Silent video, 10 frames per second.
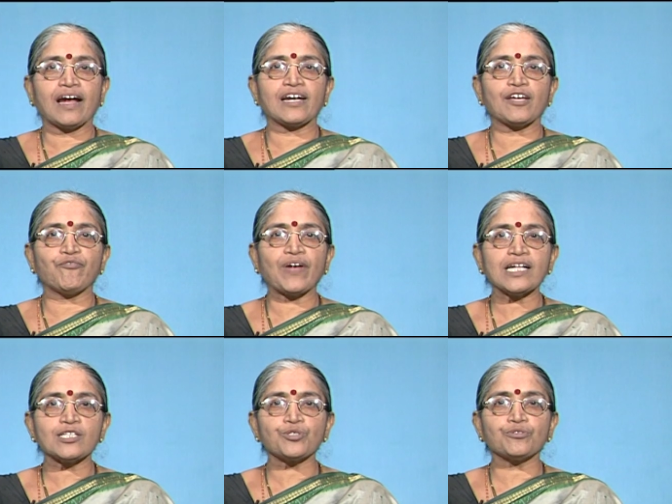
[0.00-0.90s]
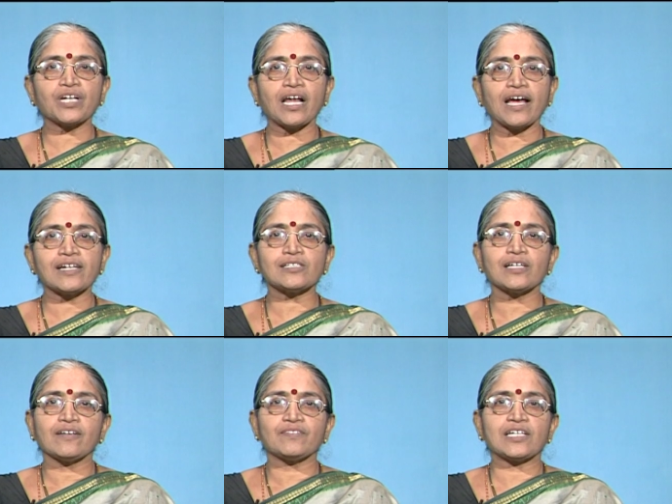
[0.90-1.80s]
and he fails to realize
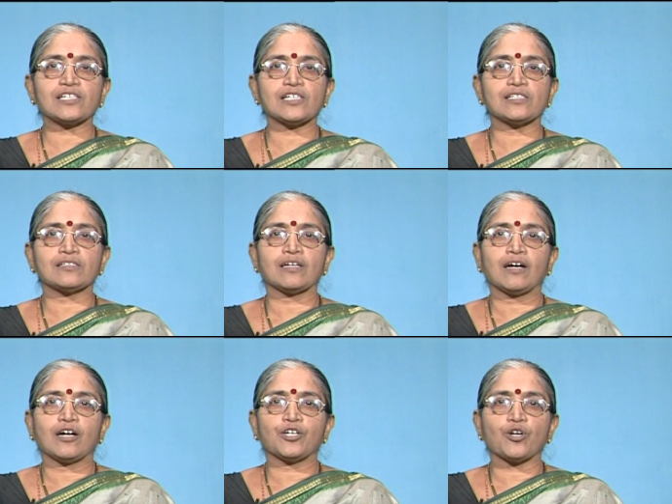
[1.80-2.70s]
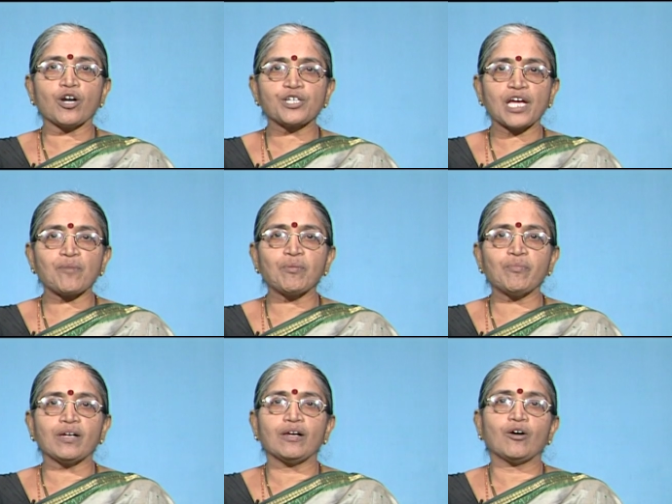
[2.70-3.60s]
that he is not
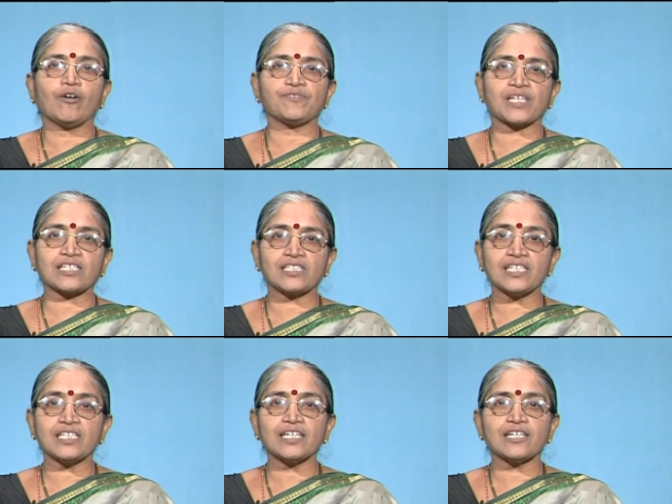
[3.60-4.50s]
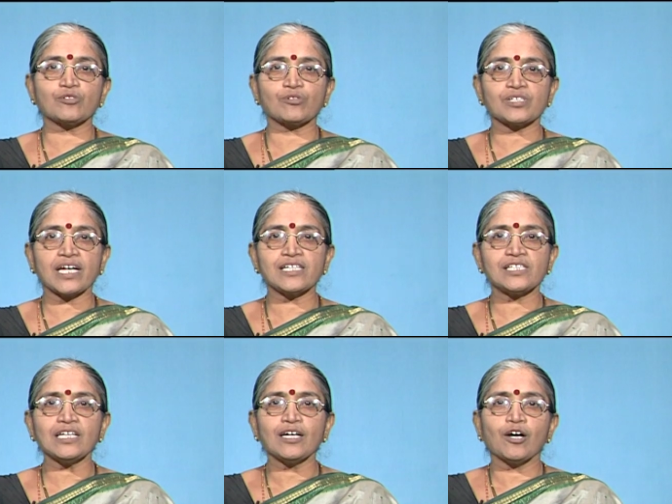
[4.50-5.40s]
capable of succeeding in a
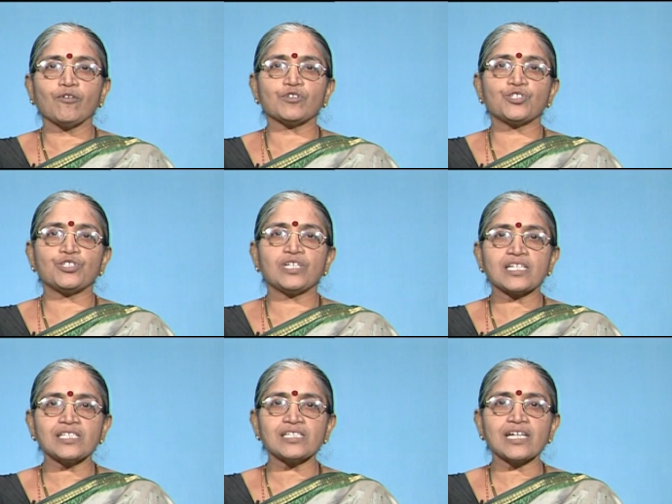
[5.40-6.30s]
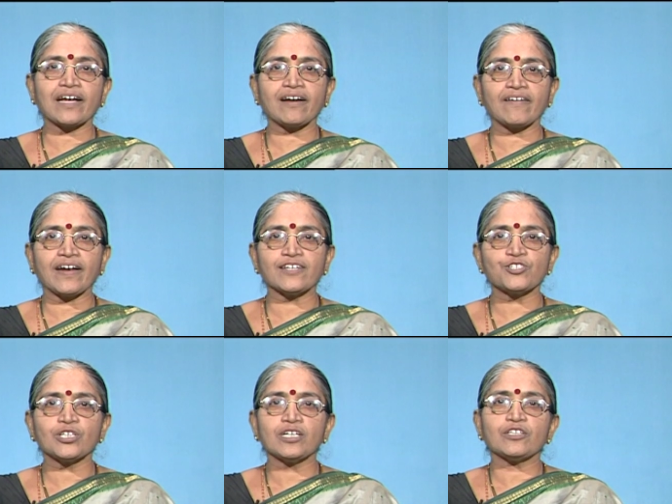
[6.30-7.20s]
society which does not
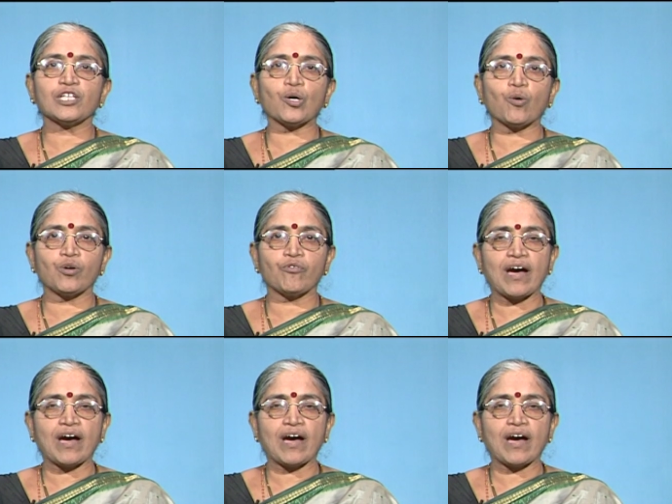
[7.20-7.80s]
encourage the old